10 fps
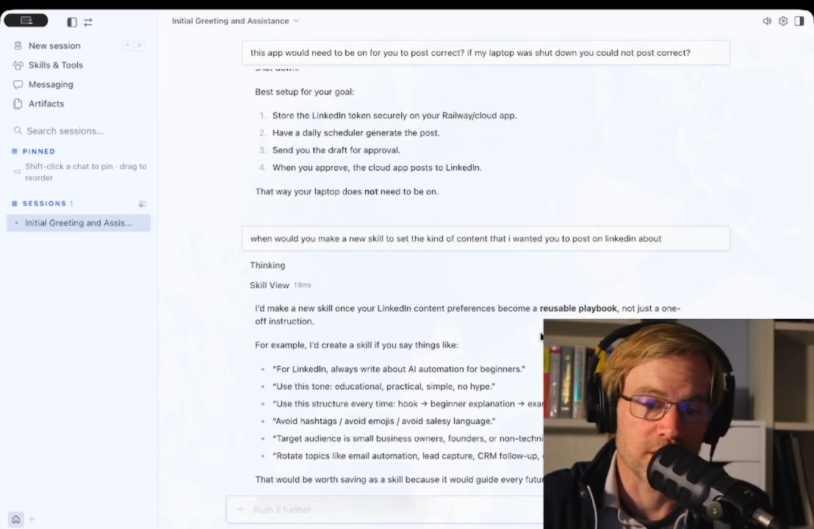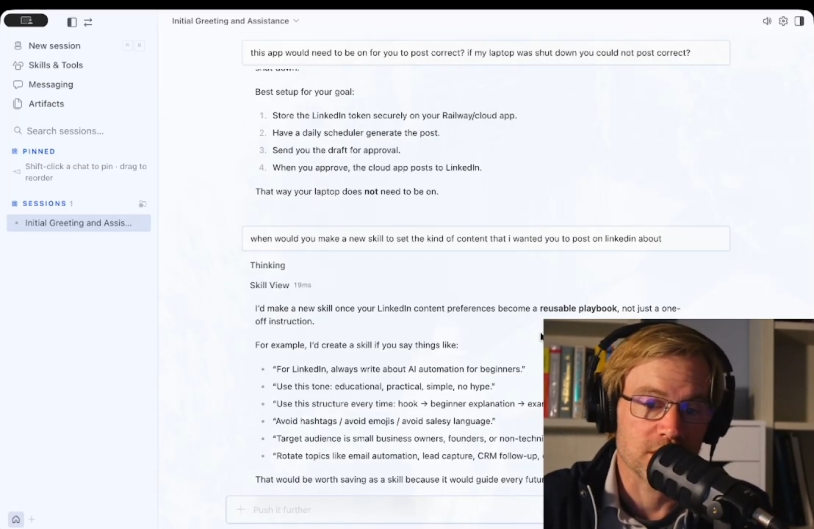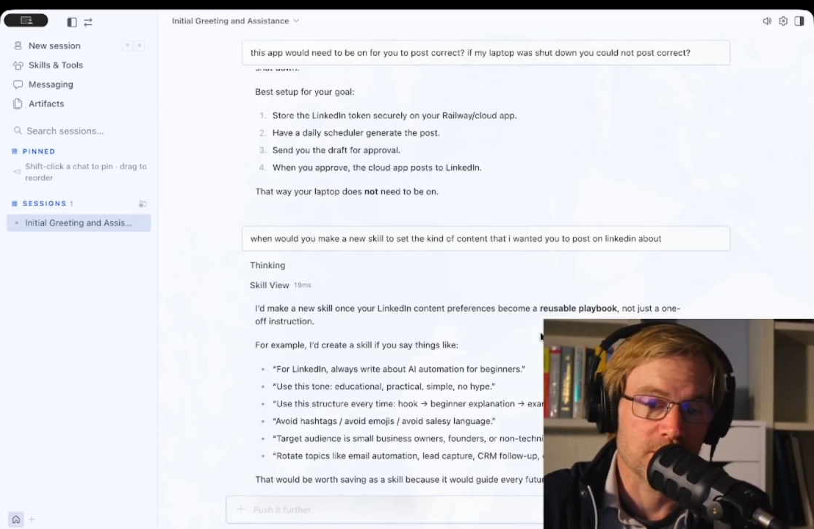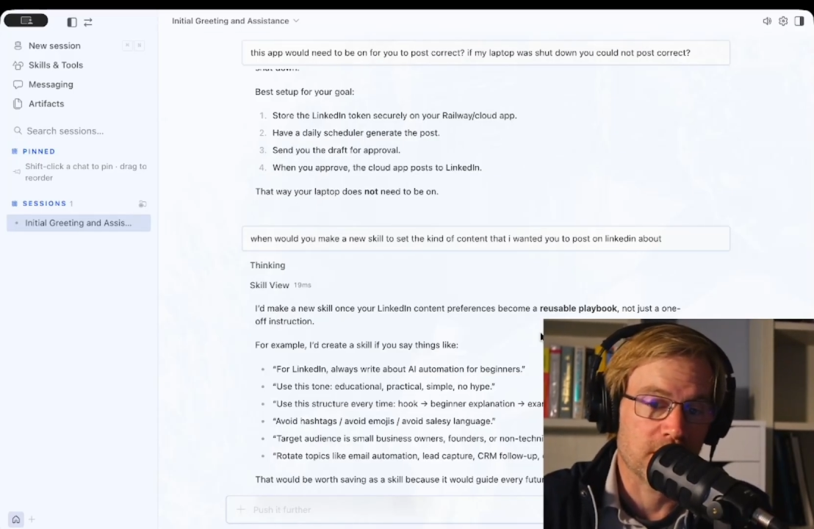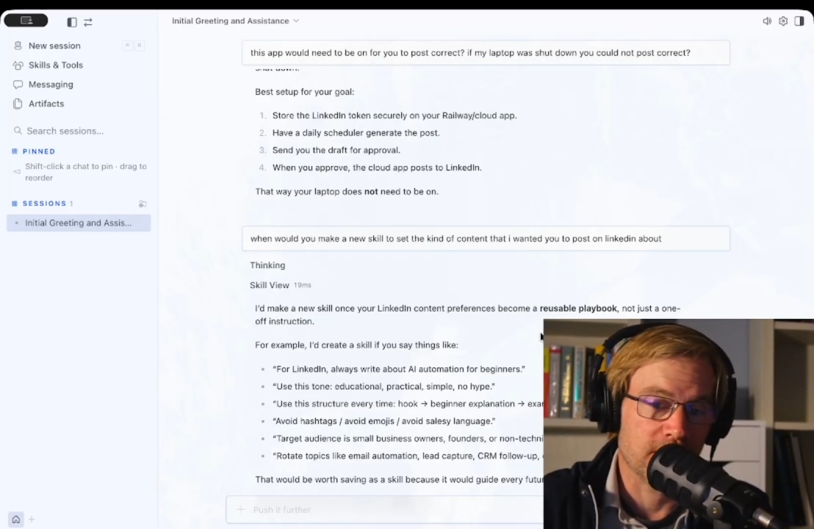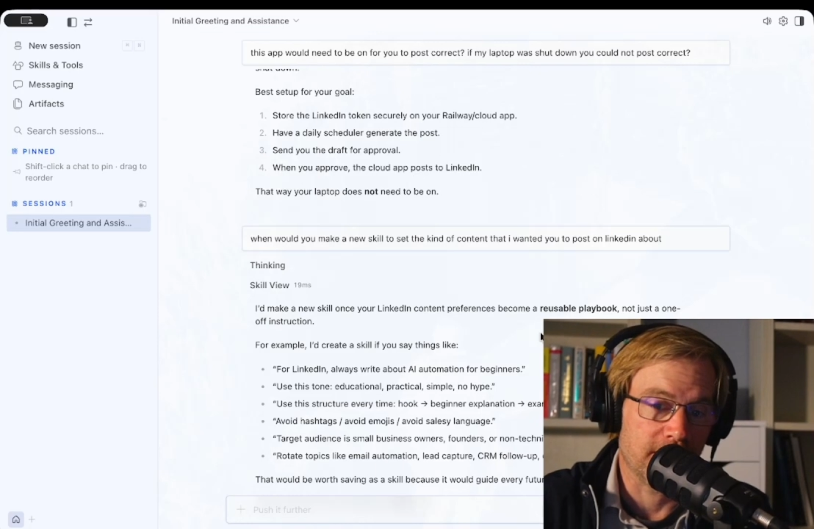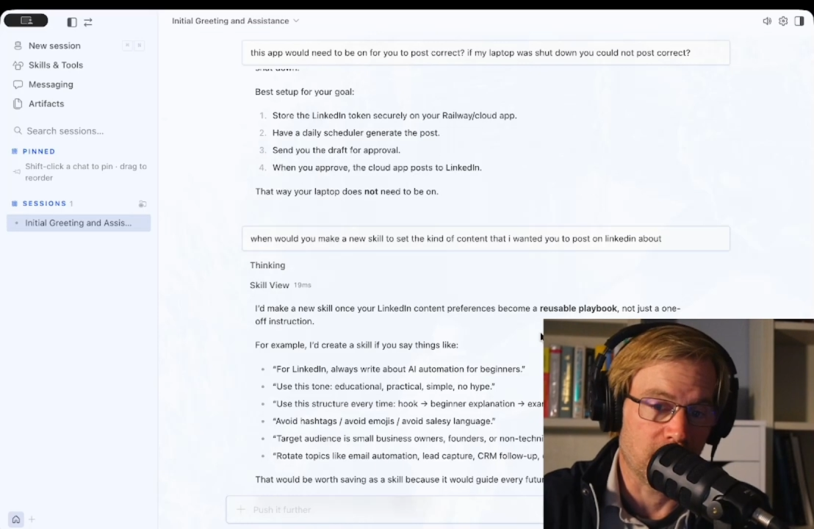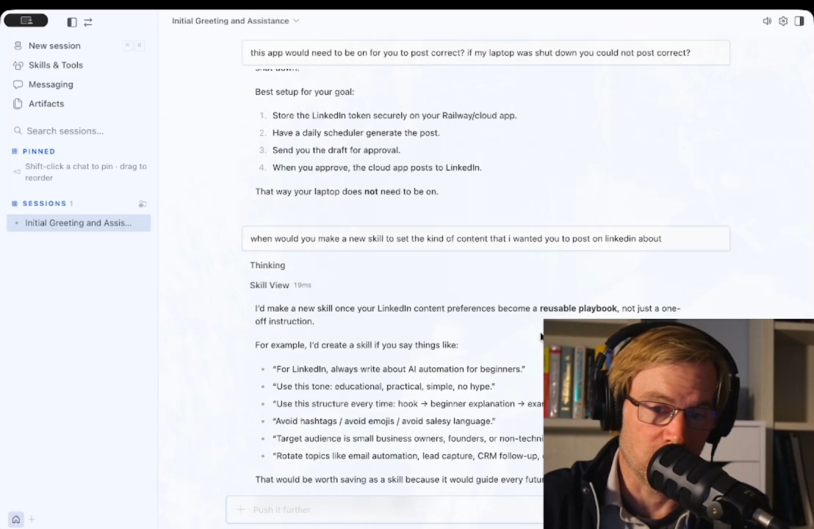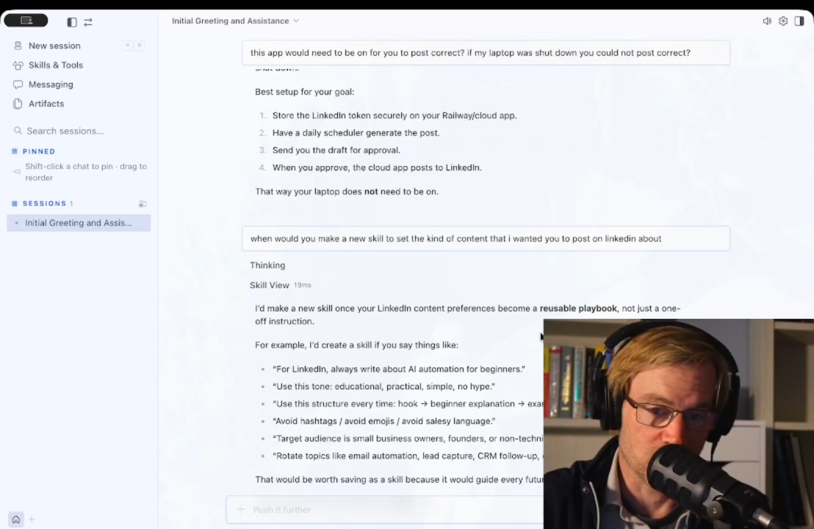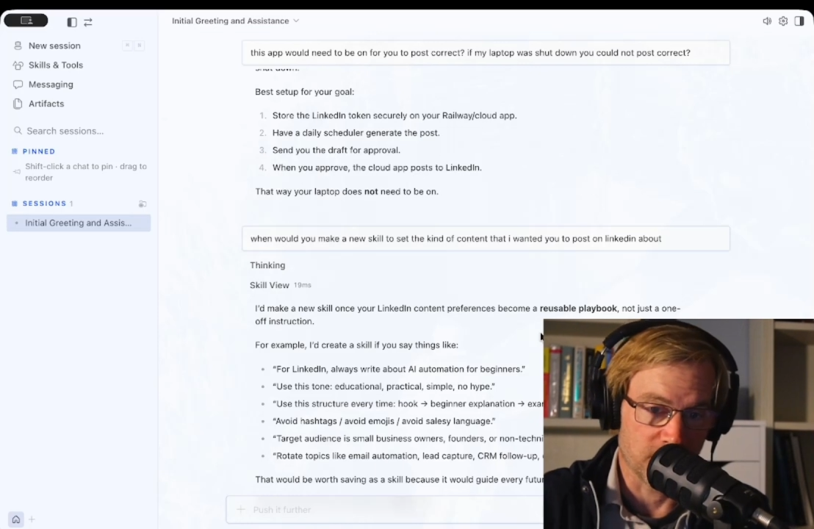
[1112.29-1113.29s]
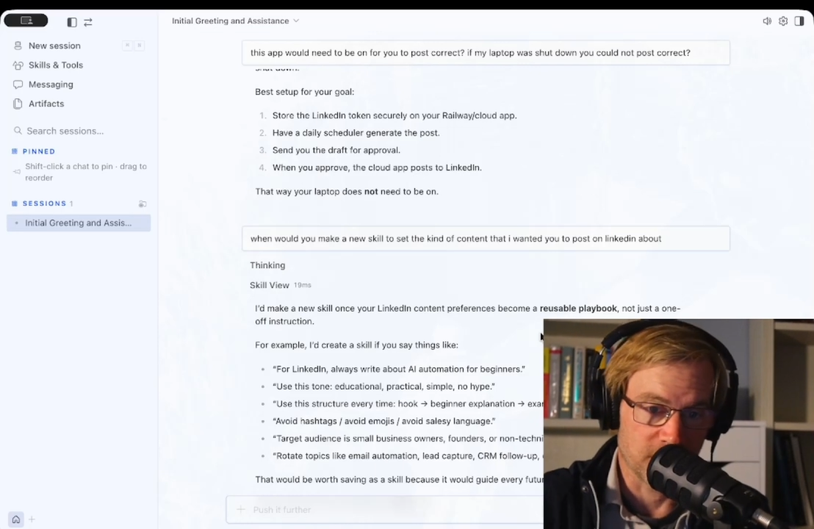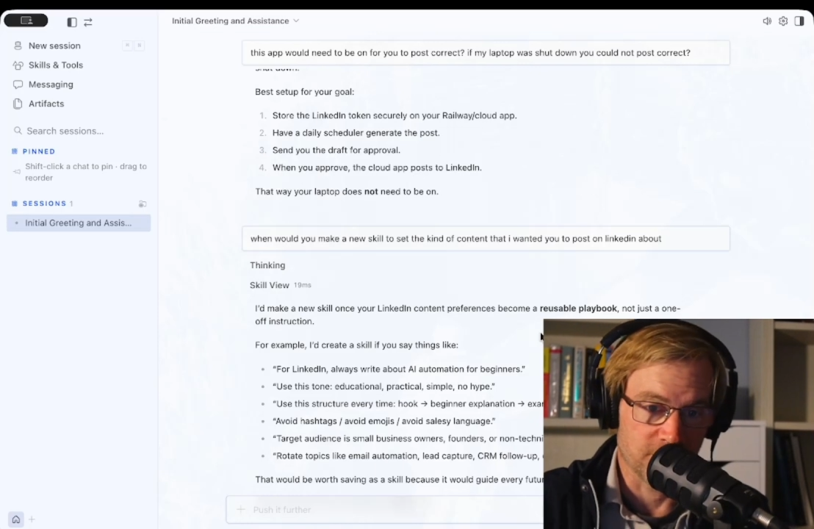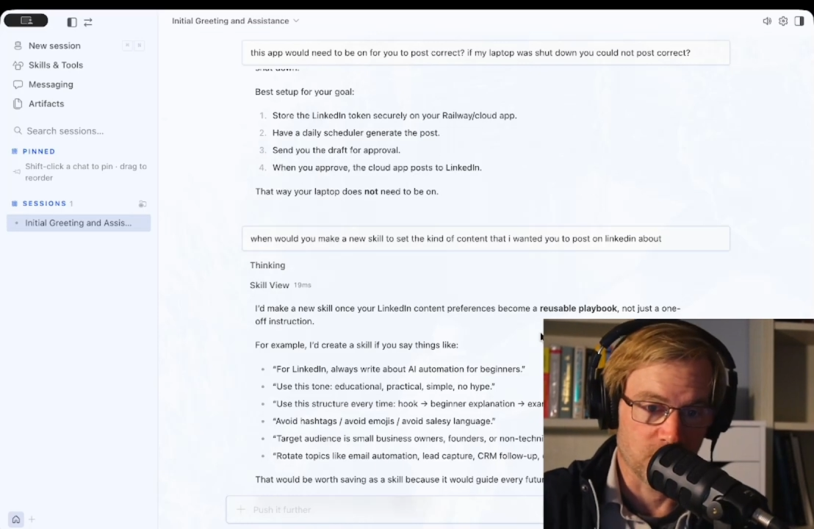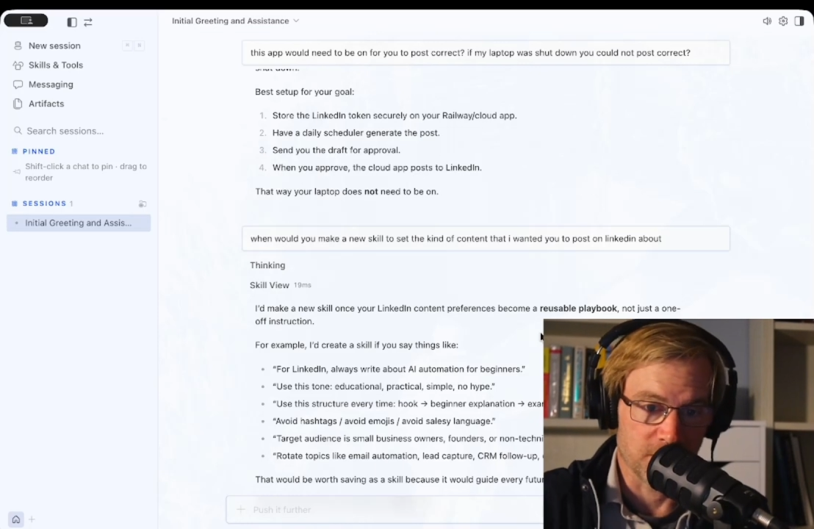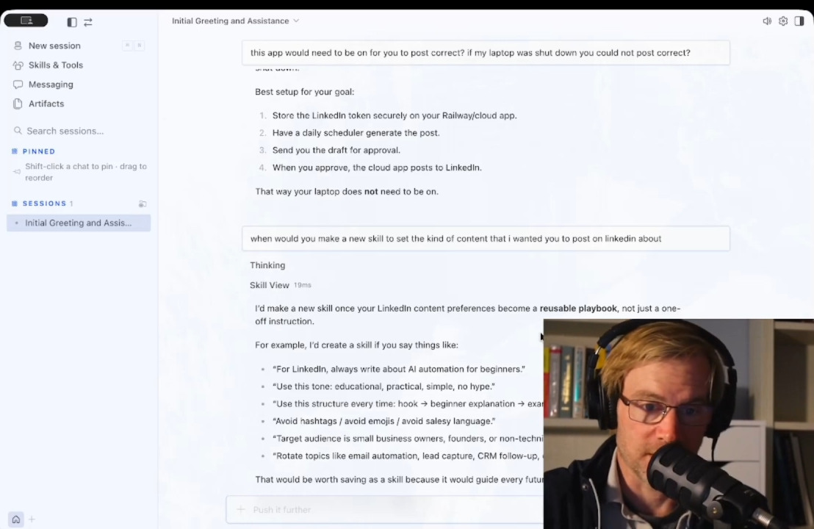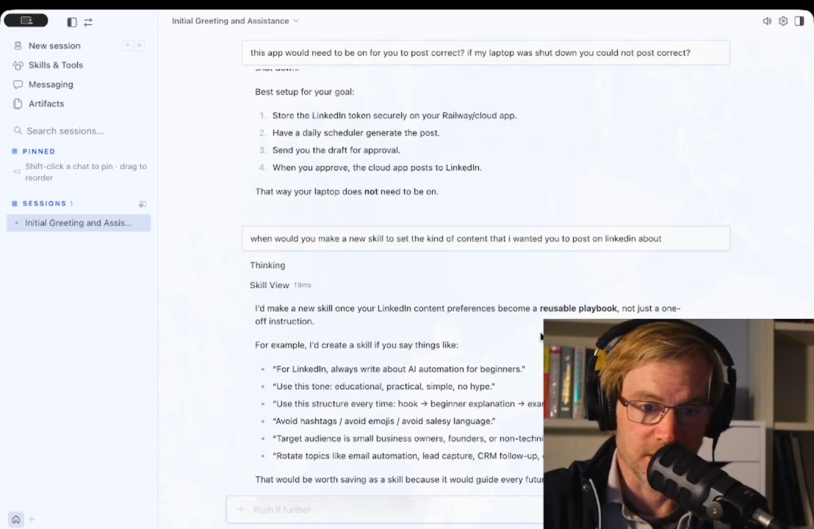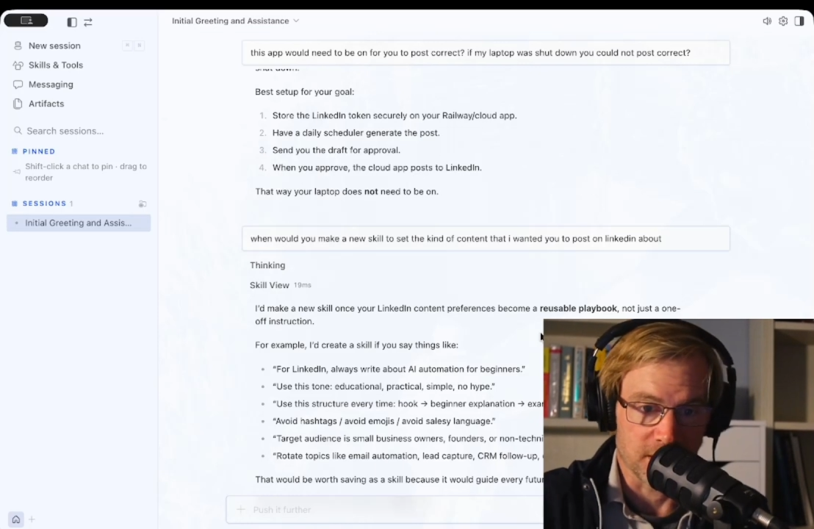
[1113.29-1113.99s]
about AI automation for beginning.